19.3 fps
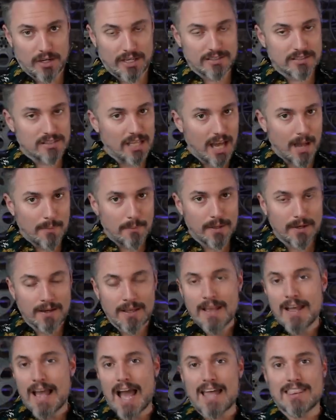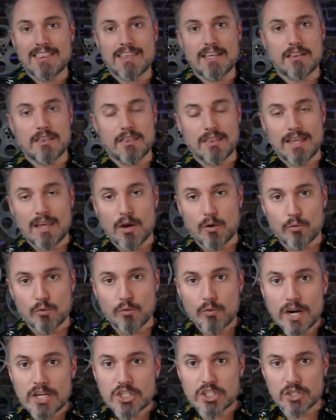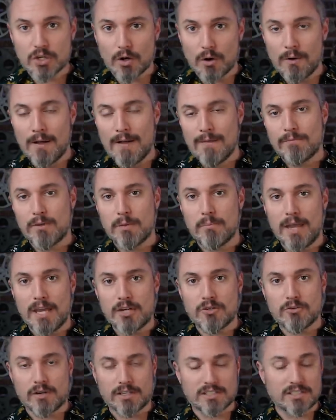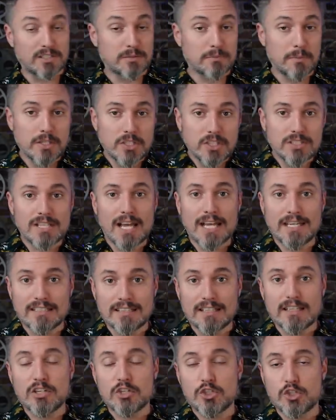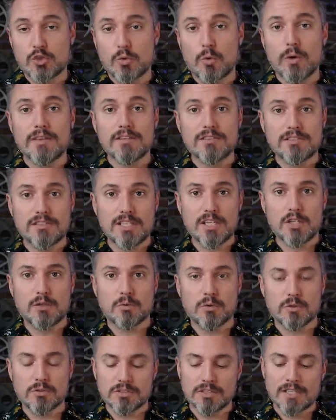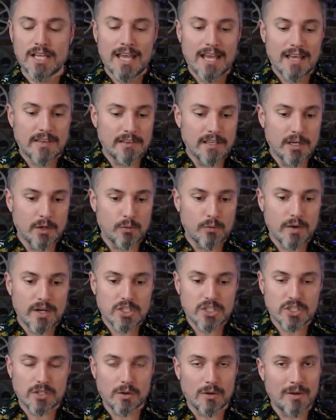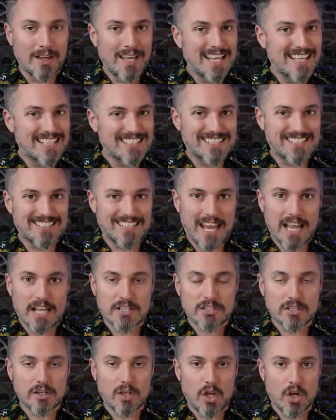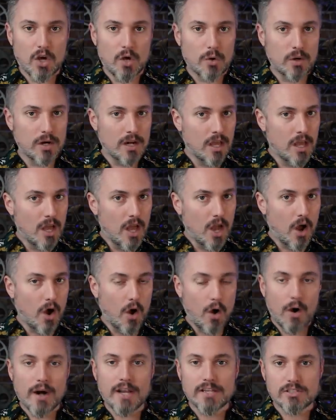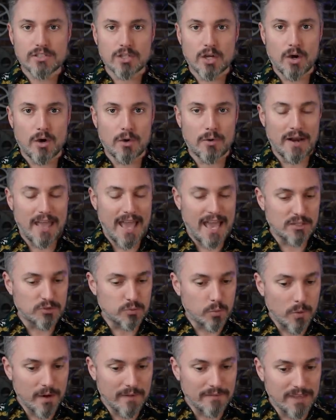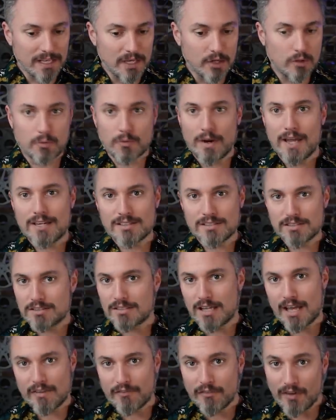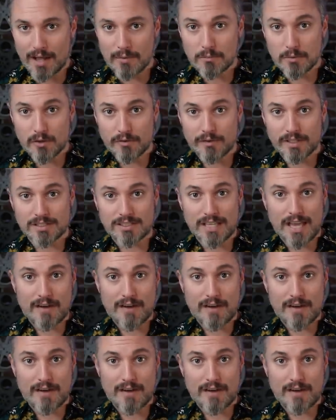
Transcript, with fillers: going to top it. I think the original The Matrix, as much as I did enjoy the sequels, the original stands alone on its own as one of the greatest sci-fi movies